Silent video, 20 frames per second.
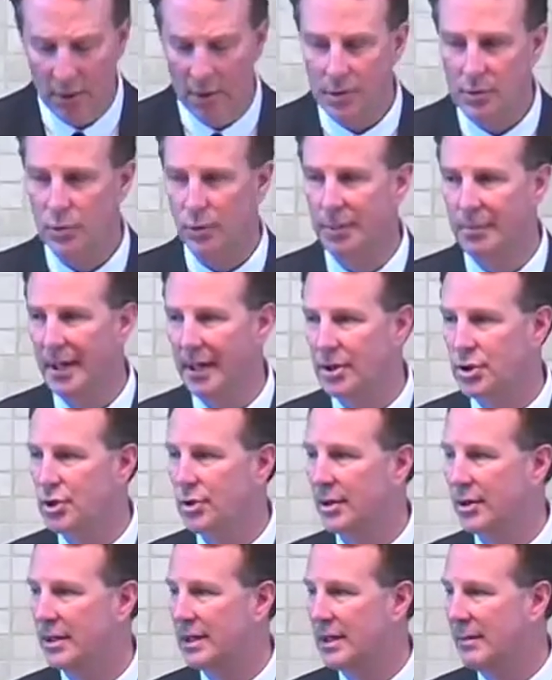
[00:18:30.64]
Do we make
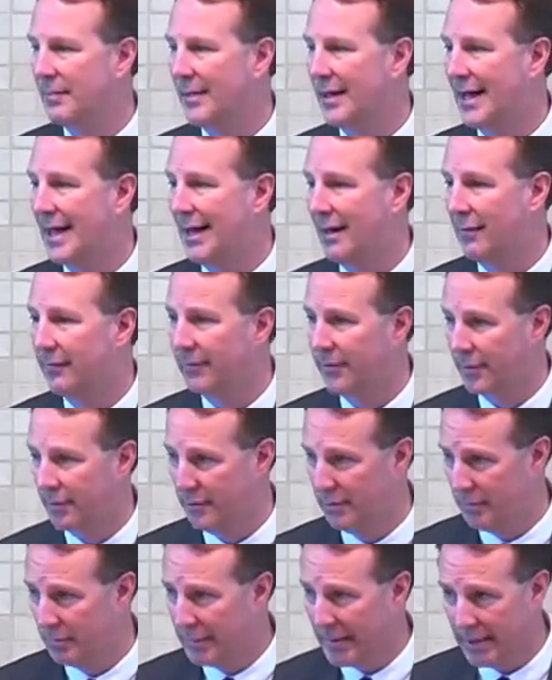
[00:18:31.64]
sure to keep an eye out for the
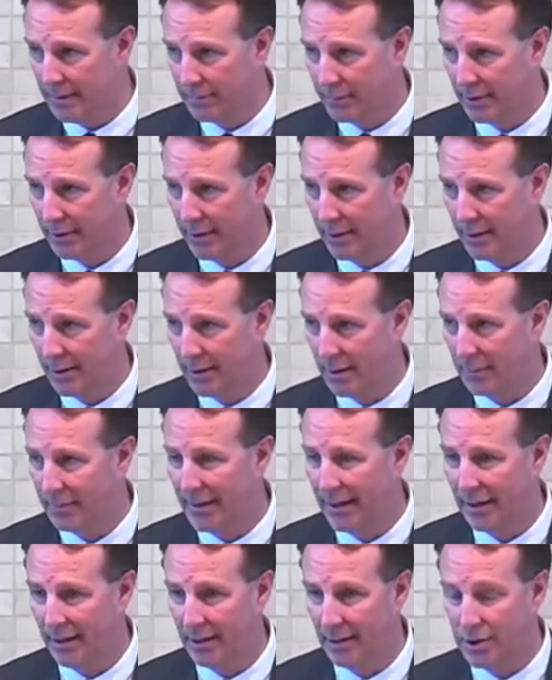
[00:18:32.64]
new people here in our
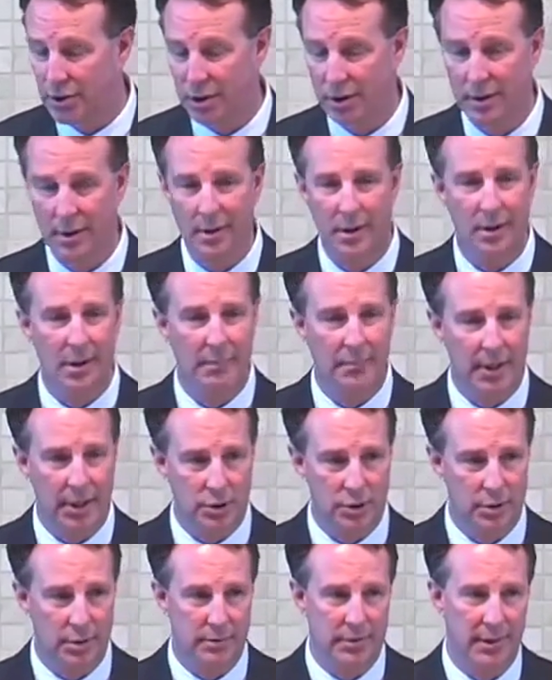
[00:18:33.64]
parish and make
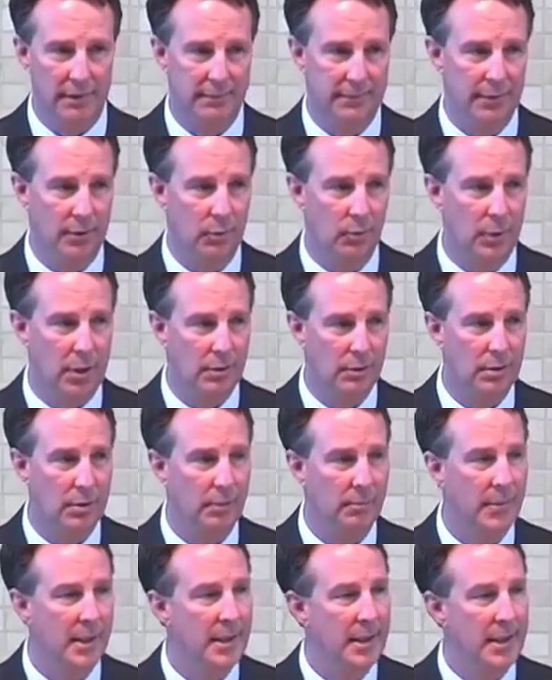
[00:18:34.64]
sure that they feel
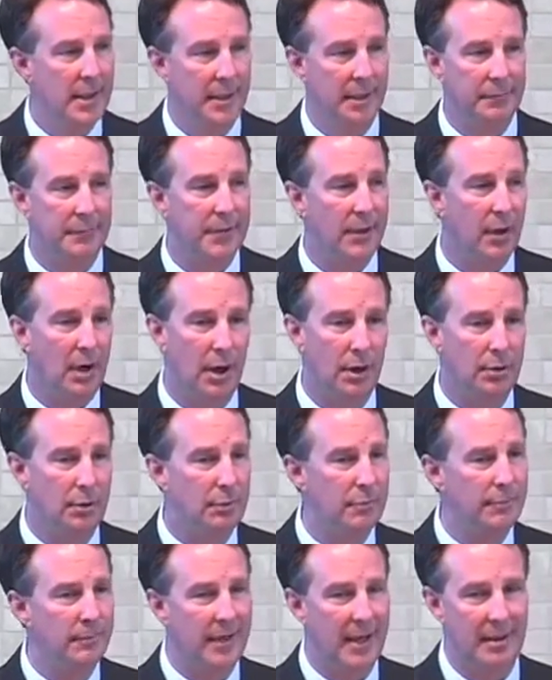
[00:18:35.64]
welcome? And if there are
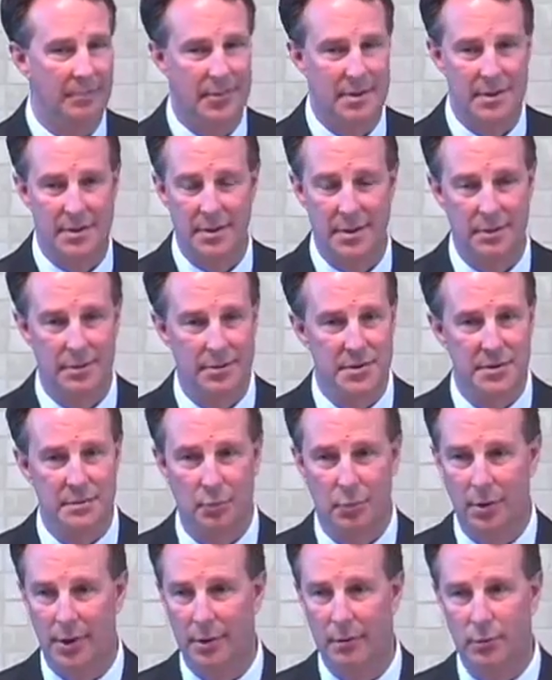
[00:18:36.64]
new families here this
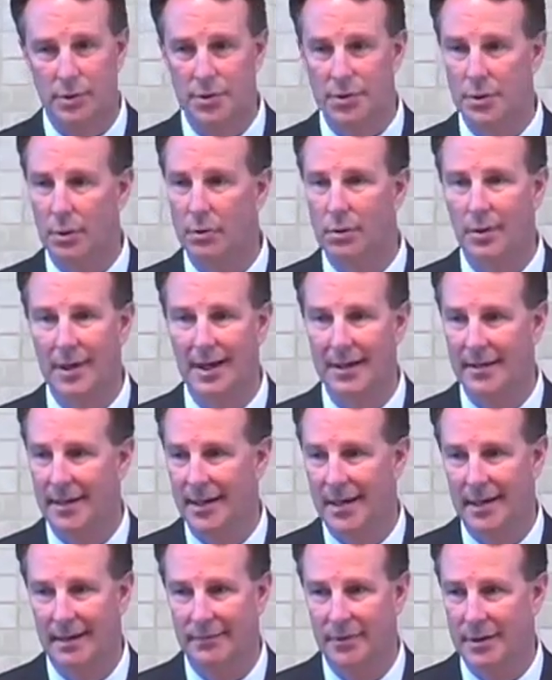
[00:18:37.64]
morning, we're so glad to
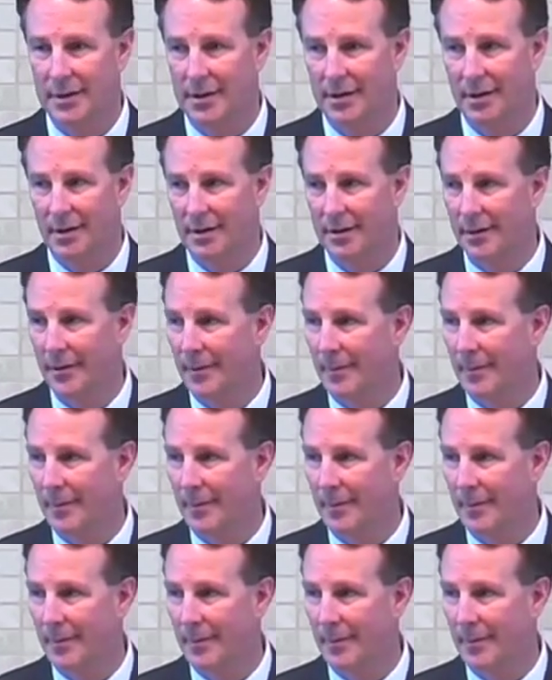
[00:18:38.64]
have you here.